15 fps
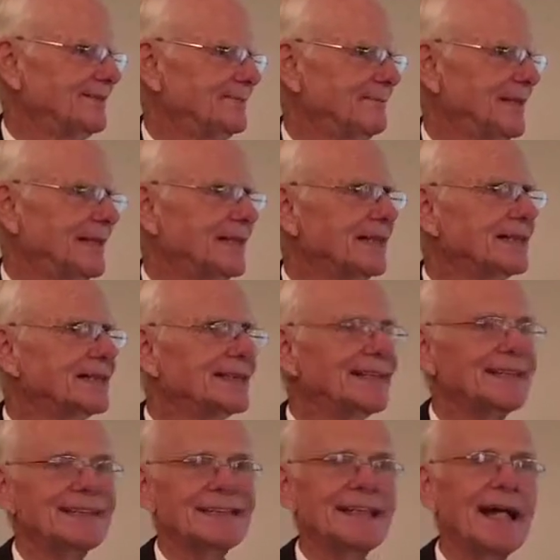because
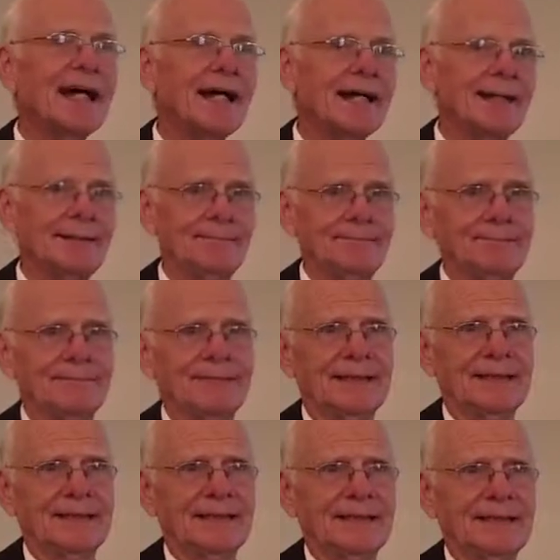this time,
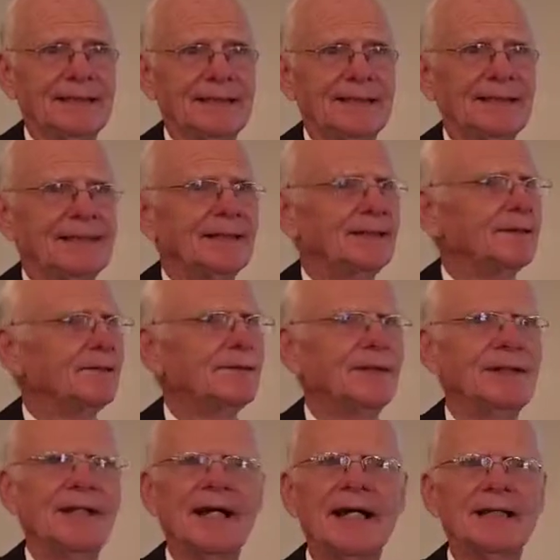we're
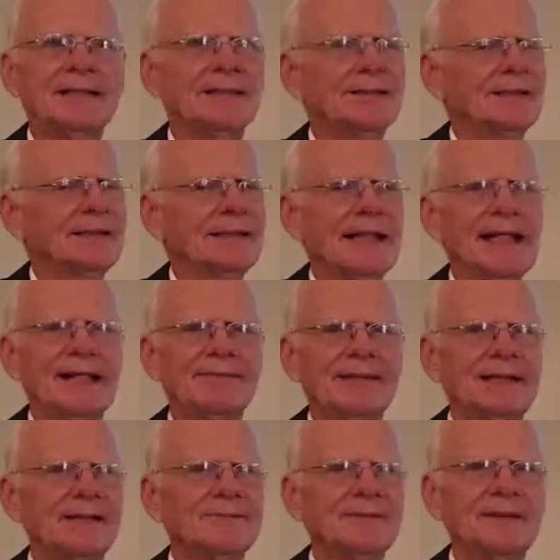not going to have a
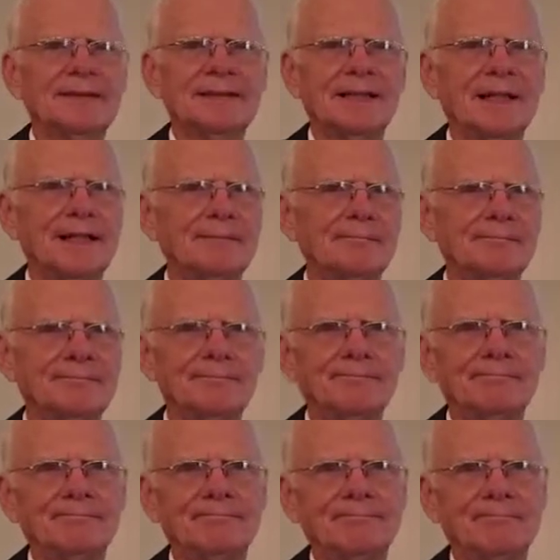definite time.
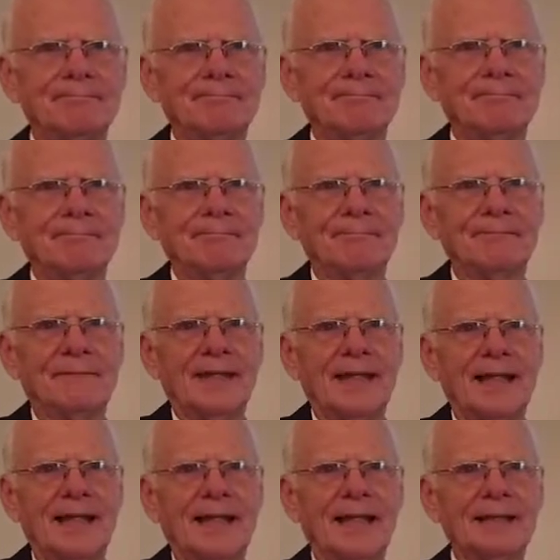
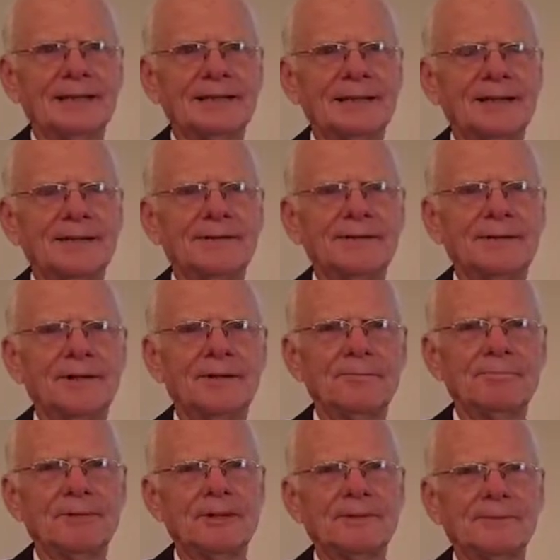And so no
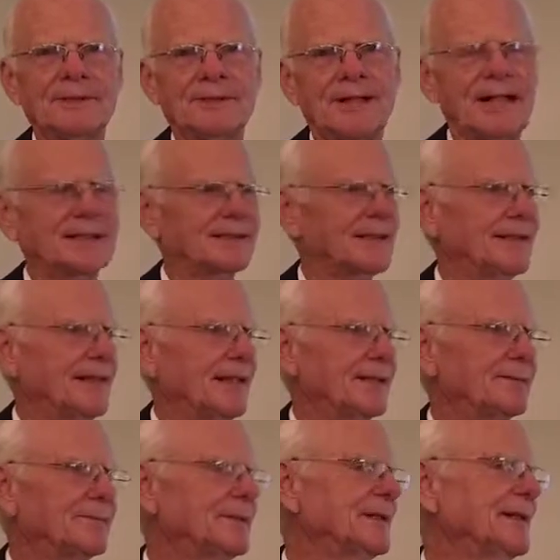
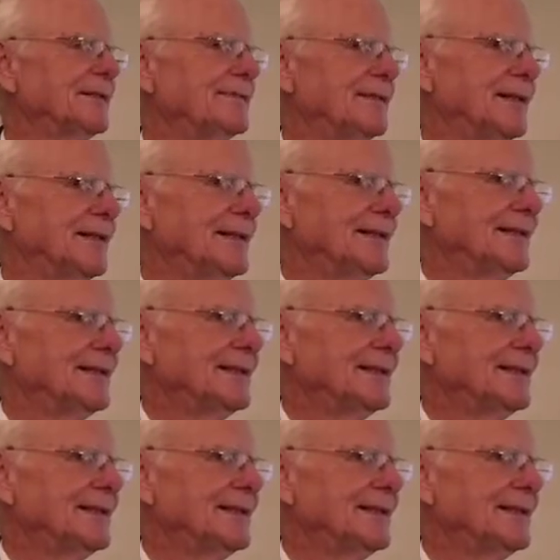procrastinator will get ready.